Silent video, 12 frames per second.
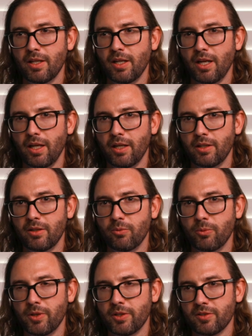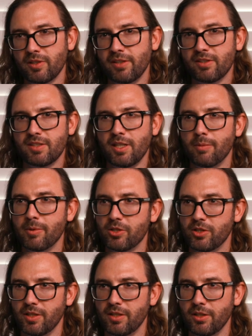And when there's less
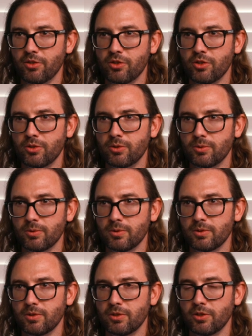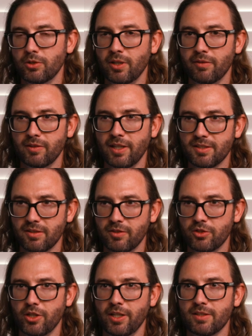damage to tissue, you have less of
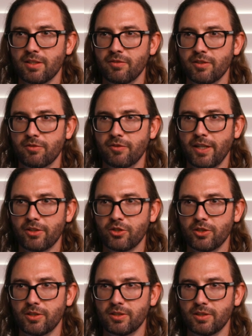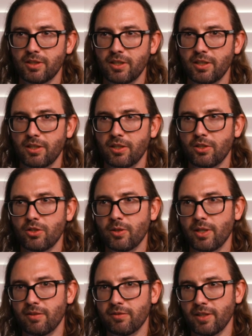a chance of infection, you
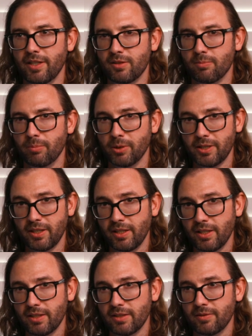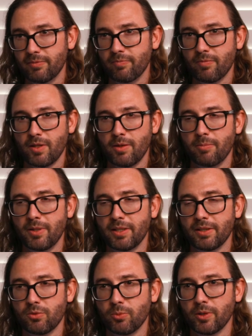have less bleeding,
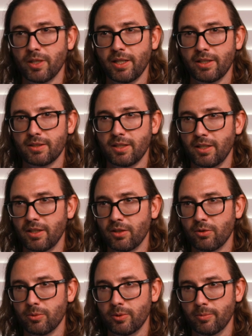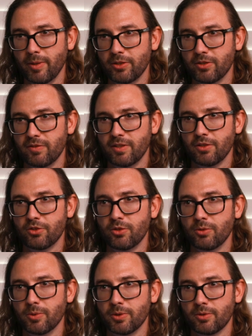because we're not cutting through a bunch of
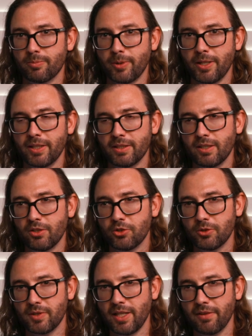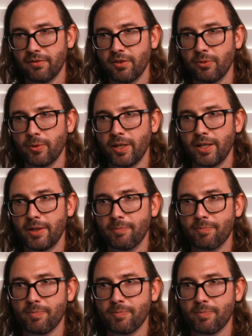tissue. We're spreading tissues out of the way